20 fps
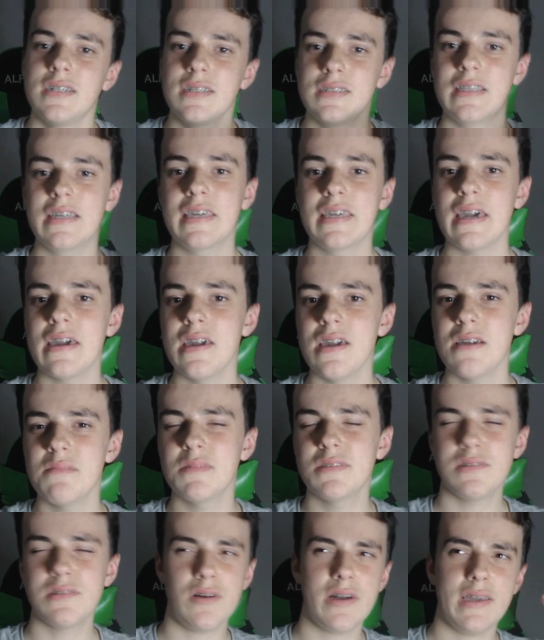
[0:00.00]
The game
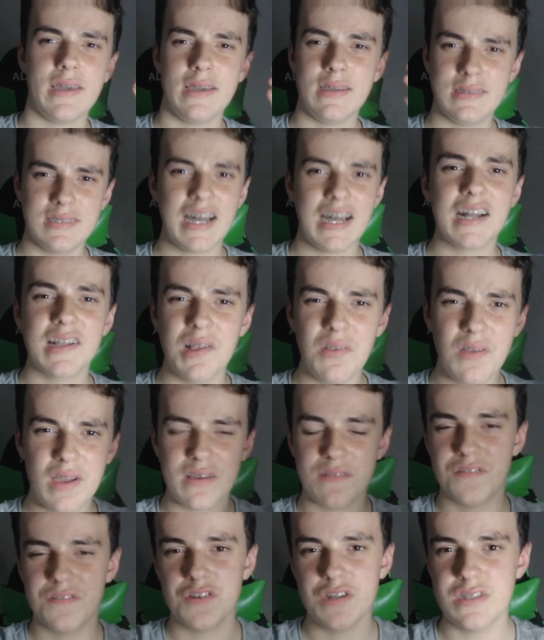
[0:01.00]
is like exactly
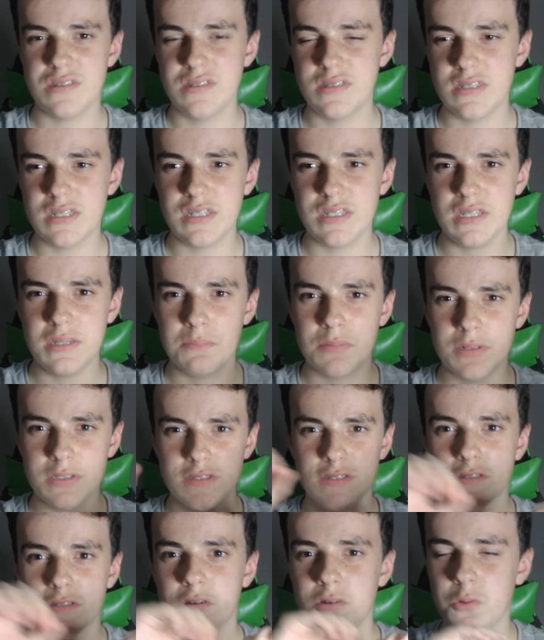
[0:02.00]
like Free City, but
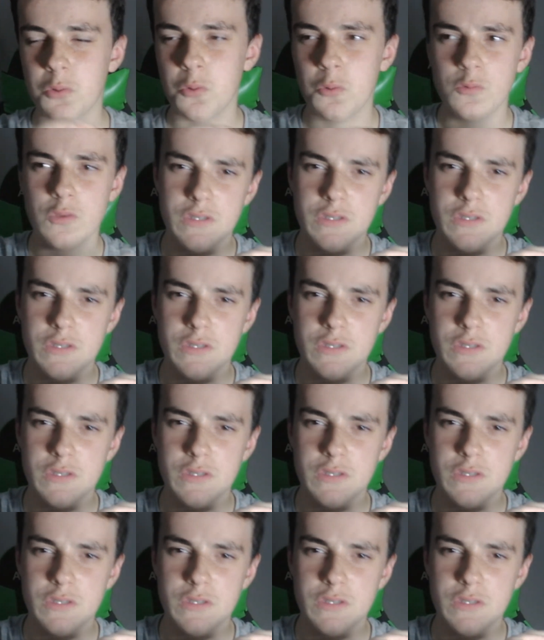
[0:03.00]
it's got all the